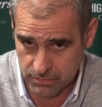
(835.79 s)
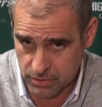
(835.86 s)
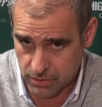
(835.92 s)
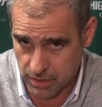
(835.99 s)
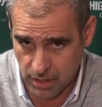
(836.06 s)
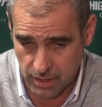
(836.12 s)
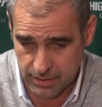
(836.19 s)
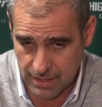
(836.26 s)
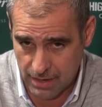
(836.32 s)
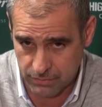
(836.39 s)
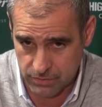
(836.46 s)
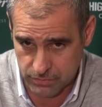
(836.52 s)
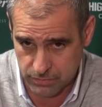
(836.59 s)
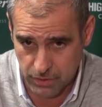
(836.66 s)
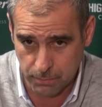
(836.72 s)
So I thought that
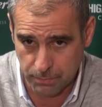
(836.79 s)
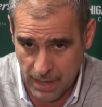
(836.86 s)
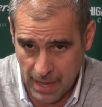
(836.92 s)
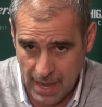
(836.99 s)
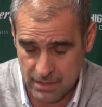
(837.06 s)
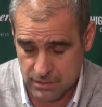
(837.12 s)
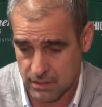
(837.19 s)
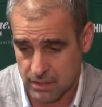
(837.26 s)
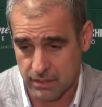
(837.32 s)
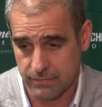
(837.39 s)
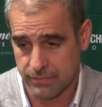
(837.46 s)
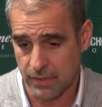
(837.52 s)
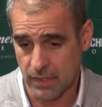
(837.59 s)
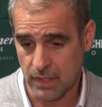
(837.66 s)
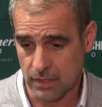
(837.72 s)
was real positive.